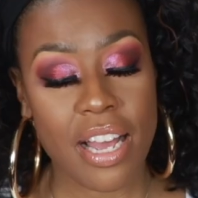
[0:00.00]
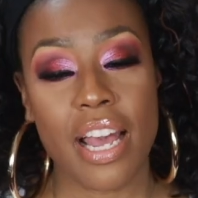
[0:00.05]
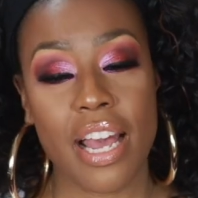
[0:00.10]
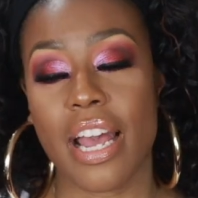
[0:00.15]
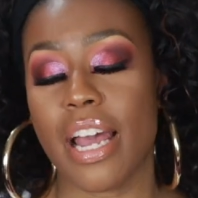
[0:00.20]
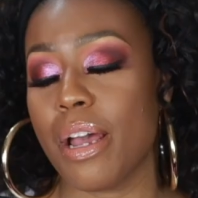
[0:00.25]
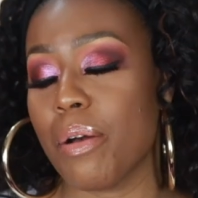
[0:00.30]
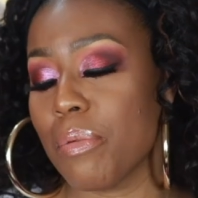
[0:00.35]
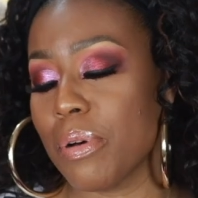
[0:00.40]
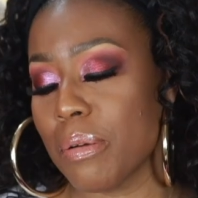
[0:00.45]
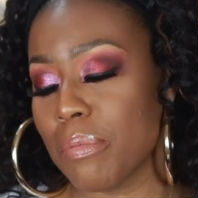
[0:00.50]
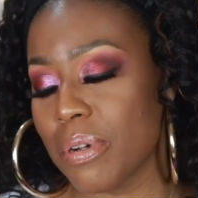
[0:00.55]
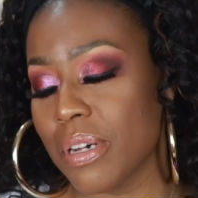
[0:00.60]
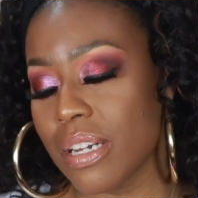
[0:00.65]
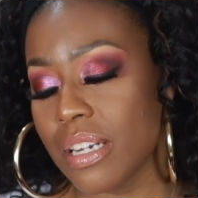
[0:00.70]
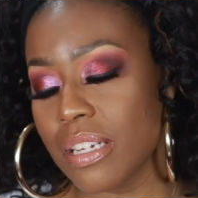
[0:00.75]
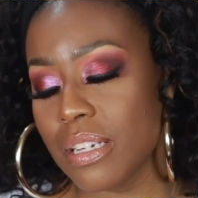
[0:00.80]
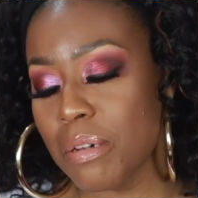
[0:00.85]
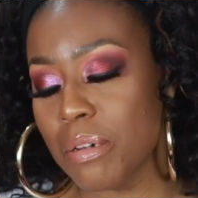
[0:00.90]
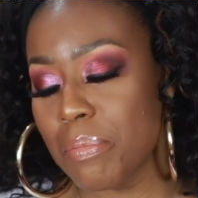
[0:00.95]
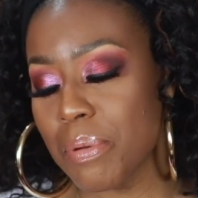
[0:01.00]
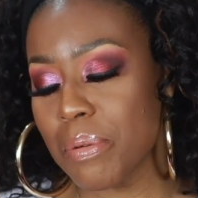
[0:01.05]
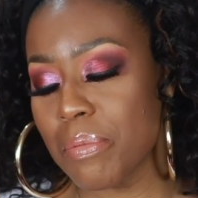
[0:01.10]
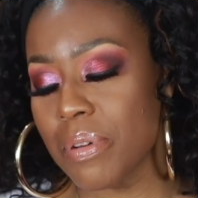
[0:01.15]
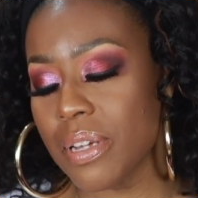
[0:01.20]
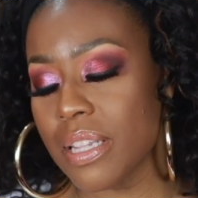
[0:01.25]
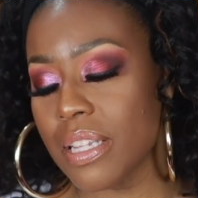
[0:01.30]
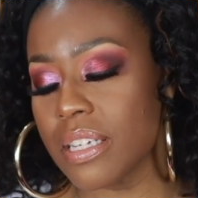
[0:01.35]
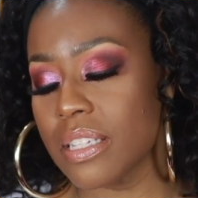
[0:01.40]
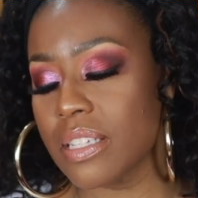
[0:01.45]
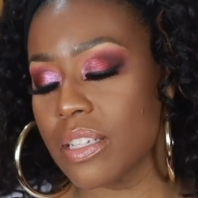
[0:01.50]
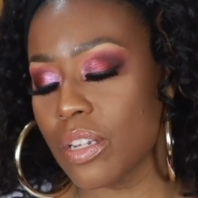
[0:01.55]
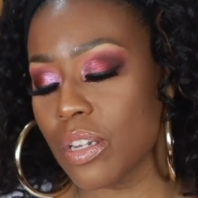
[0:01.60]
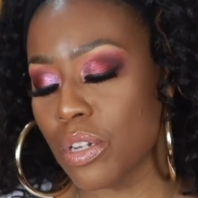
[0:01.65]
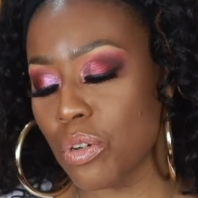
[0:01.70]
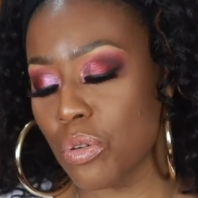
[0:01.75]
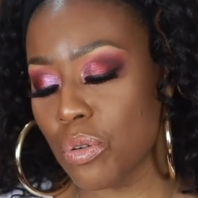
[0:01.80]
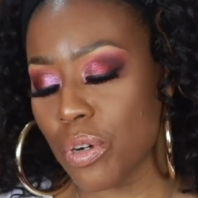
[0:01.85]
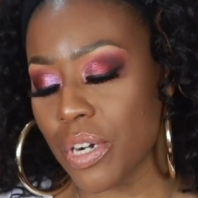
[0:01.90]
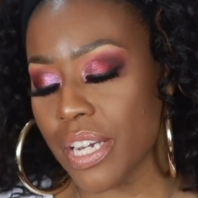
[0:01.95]
And what I'm going to dupe it with is the
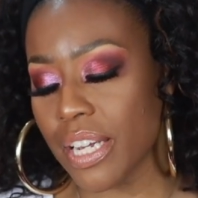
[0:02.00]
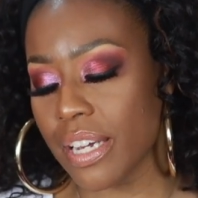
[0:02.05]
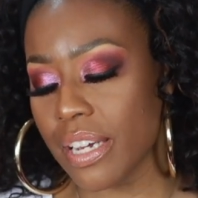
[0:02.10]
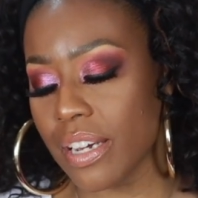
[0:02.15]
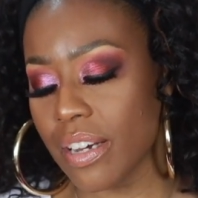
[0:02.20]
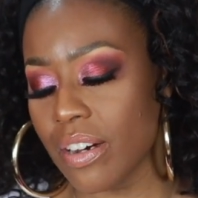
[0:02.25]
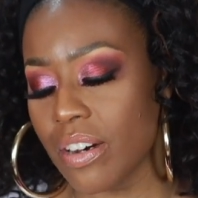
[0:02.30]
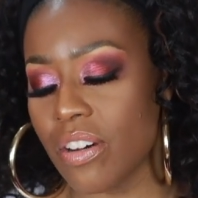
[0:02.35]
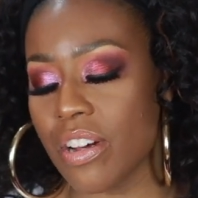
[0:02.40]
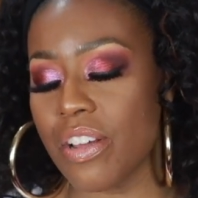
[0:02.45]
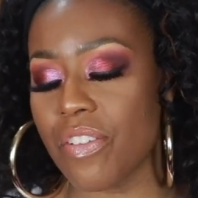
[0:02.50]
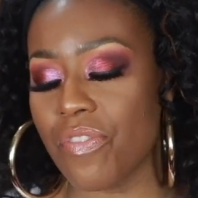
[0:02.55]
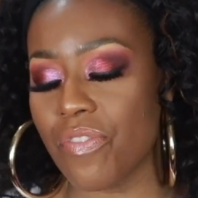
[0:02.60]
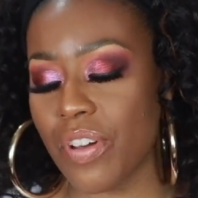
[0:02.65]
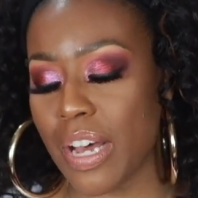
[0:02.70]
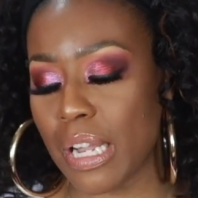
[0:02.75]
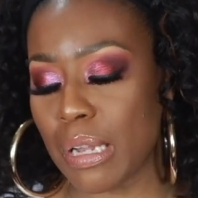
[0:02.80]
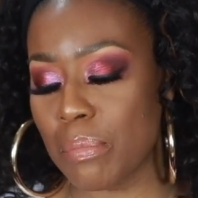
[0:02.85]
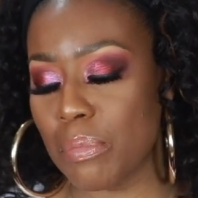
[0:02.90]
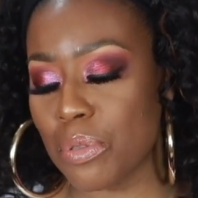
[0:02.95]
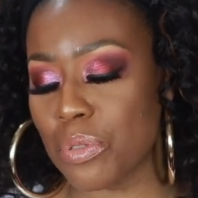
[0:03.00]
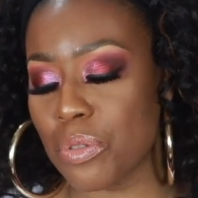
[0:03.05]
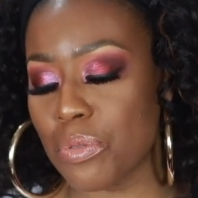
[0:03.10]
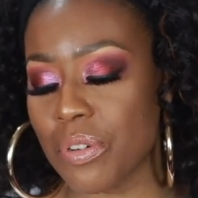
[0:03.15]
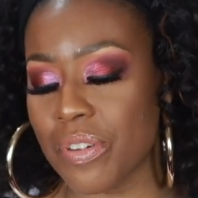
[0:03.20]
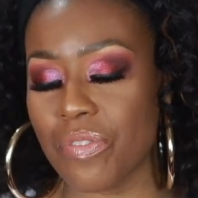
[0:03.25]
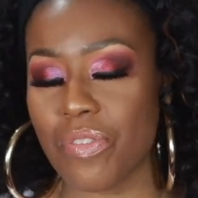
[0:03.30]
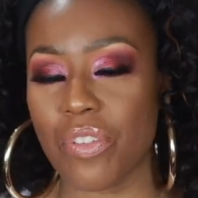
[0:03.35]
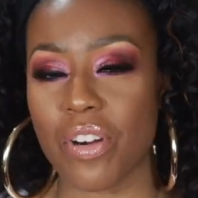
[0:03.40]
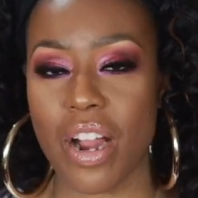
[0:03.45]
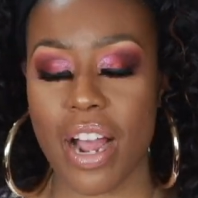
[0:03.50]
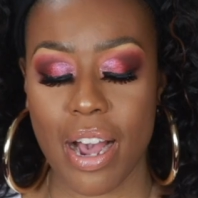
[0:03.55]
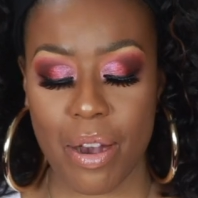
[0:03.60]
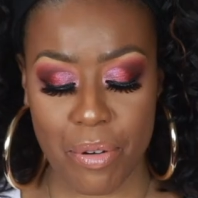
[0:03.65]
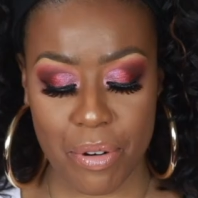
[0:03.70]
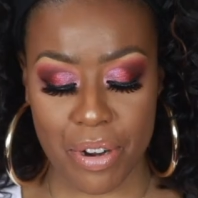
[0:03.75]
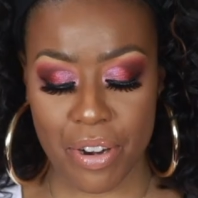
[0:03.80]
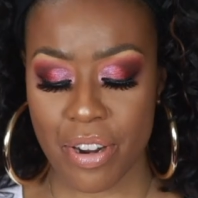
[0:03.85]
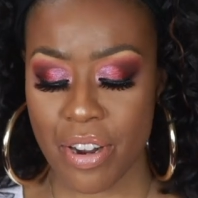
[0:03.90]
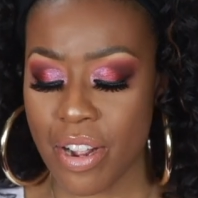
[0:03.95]
L'Oreal Infallible twenty-four
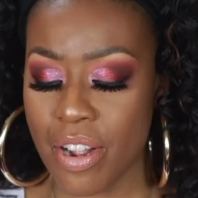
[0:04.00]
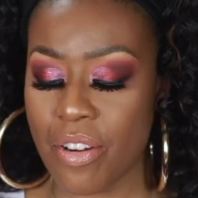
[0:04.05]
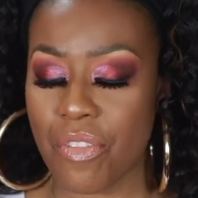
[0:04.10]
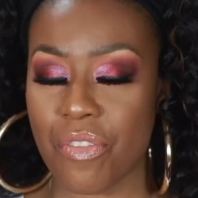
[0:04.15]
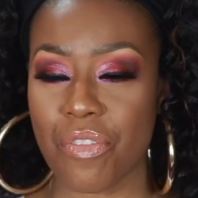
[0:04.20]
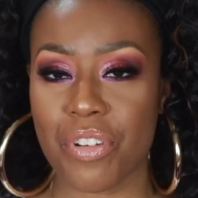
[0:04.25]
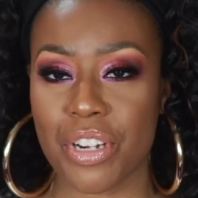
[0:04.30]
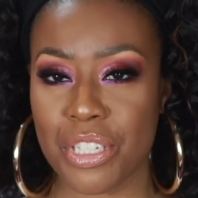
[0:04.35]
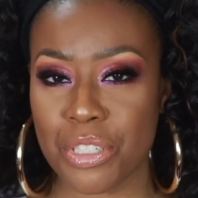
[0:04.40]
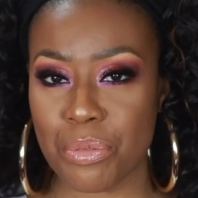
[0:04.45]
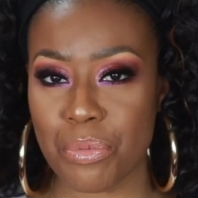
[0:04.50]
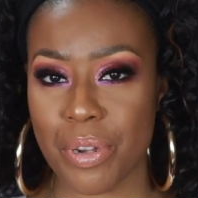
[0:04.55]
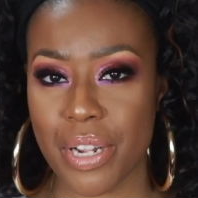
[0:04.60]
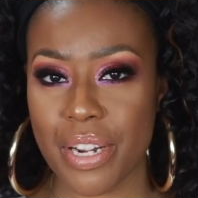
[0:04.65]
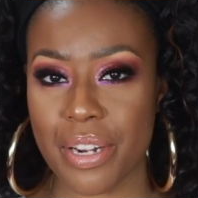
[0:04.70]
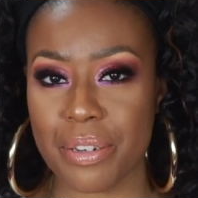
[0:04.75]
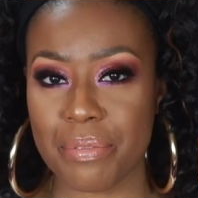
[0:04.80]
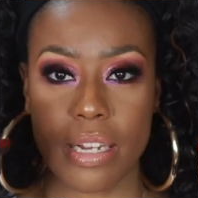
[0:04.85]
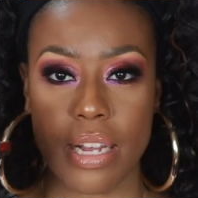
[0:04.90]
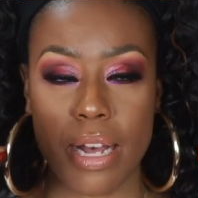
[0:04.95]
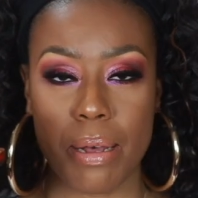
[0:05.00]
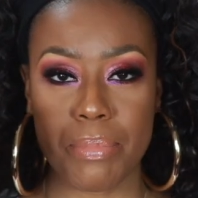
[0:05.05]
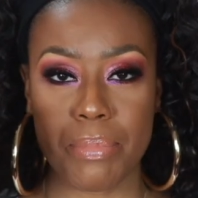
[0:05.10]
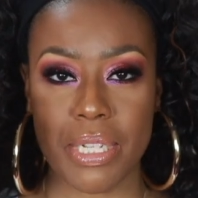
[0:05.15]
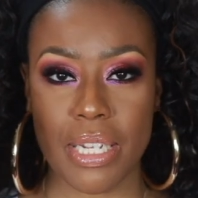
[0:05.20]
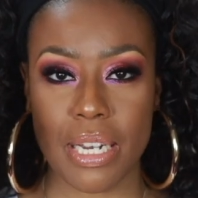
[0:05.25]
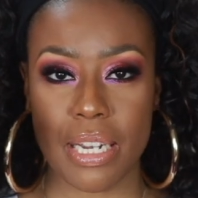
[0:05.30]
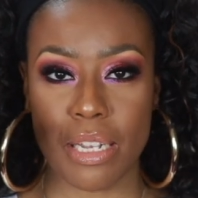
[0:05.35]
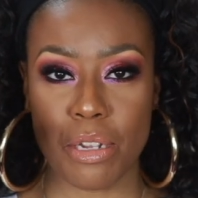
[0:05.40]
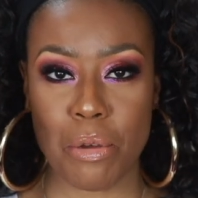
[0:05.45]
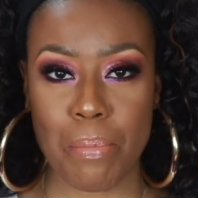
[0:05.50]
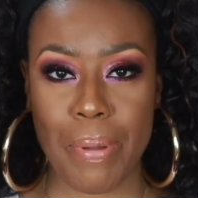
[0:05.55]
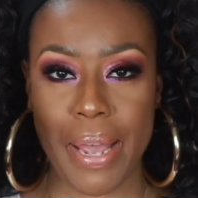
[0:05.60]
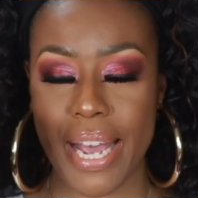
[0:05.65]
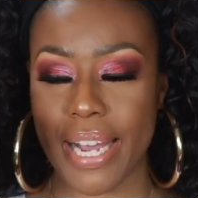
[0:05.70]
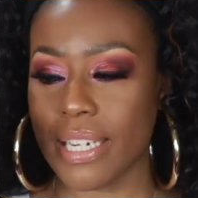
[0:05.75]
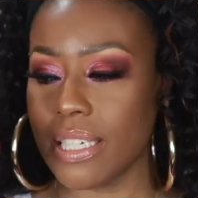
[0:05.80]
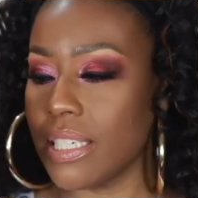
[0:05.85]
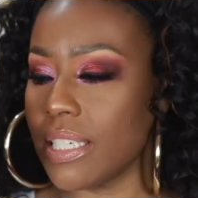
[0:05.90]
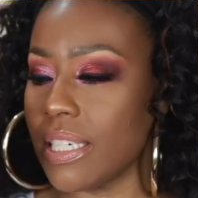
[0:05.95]
hour Freshwear. Comes in a little
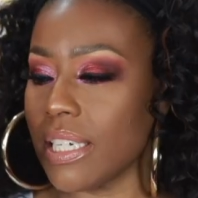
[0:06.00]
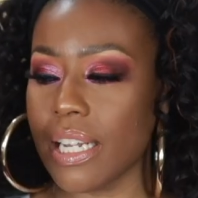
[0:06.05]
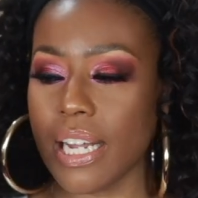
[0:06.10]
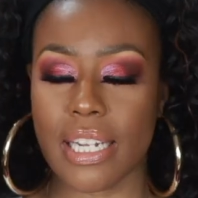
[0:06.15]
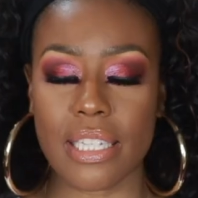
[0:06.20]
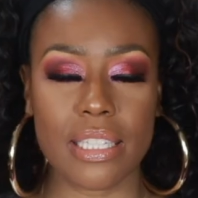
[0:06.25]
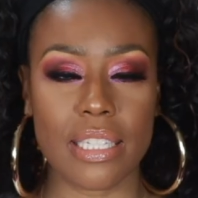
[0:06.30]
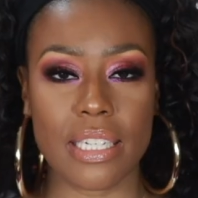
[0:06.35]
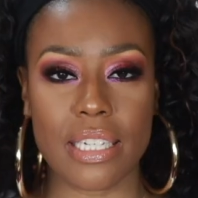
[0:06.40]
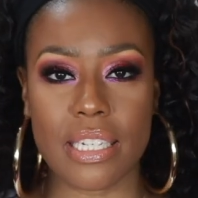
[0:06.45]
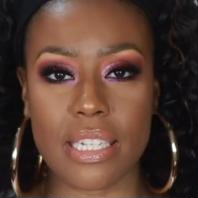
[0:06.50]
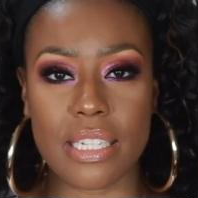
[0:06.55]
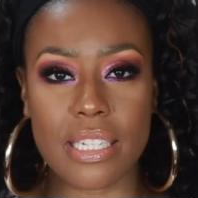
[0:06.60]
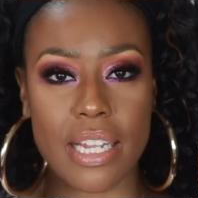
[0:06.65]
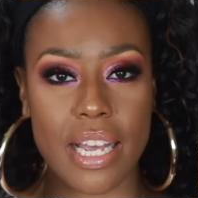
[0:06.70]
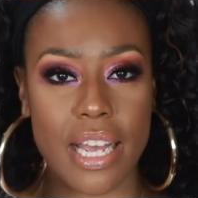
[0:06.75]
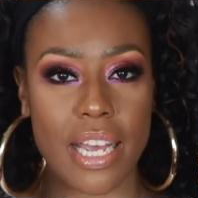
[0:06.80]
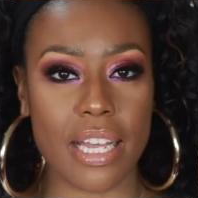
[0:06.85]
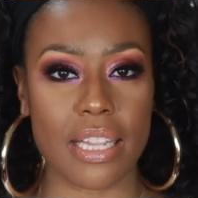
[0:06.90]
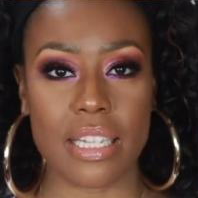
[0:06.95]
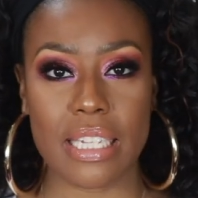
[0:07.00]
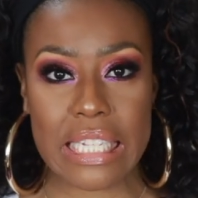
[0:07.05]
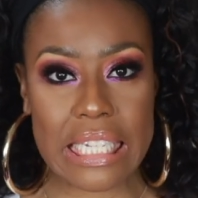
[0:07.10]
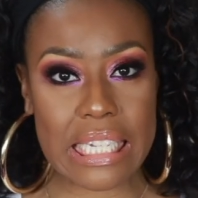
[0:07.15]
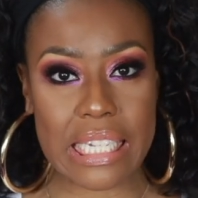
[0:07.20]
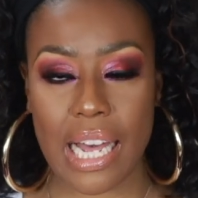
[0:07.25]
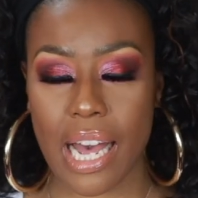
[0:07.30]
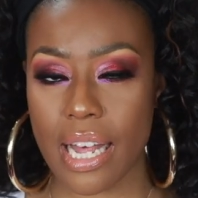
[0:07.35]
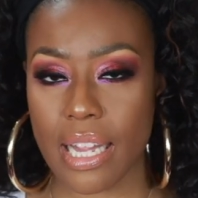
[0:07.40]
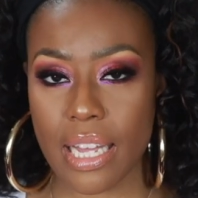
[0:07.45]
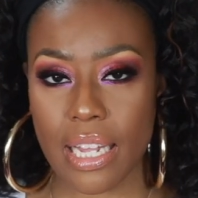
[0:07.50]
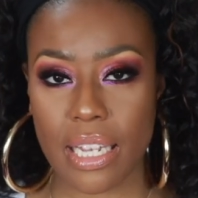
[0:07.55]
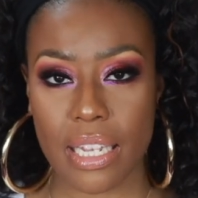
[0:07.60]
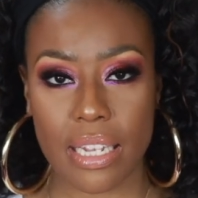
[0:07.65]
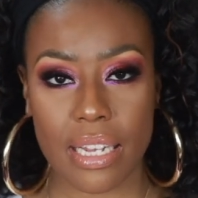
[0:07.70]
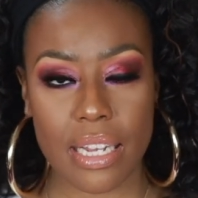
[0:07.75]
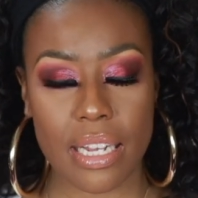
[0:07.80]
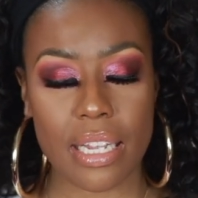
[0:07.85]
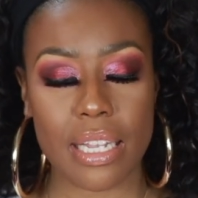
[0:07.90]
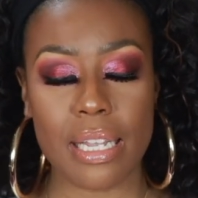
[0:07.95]
packaging like this, and this is how they
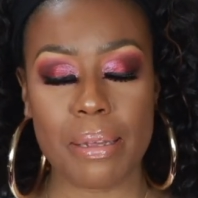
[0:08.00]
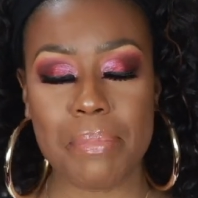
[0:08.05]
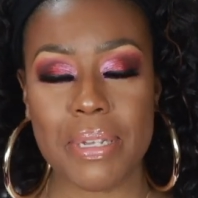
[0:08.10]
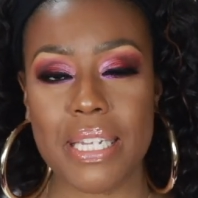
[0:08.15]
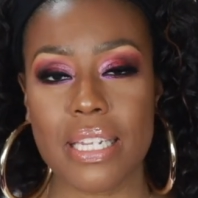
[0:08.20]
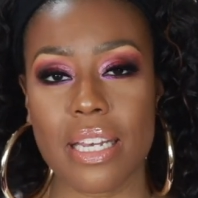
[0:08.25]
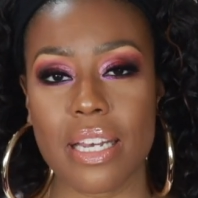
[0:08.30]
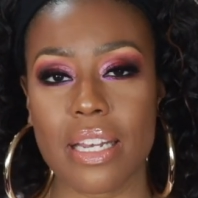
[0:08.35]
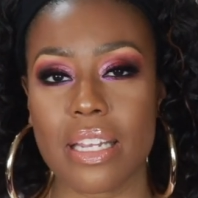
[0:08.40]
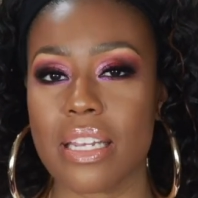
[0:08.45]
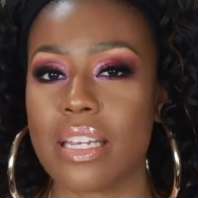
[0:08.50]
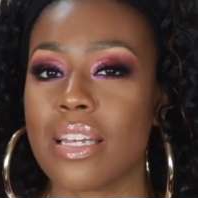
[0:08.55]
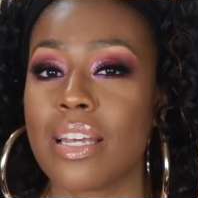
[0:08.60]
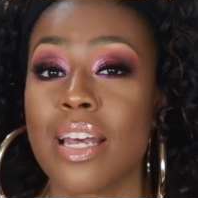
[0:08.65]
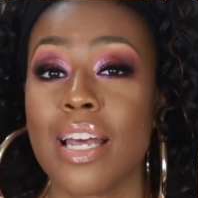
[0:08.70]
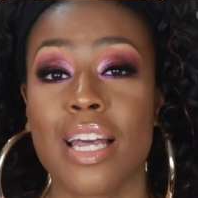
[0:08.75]
look. Let me tell you,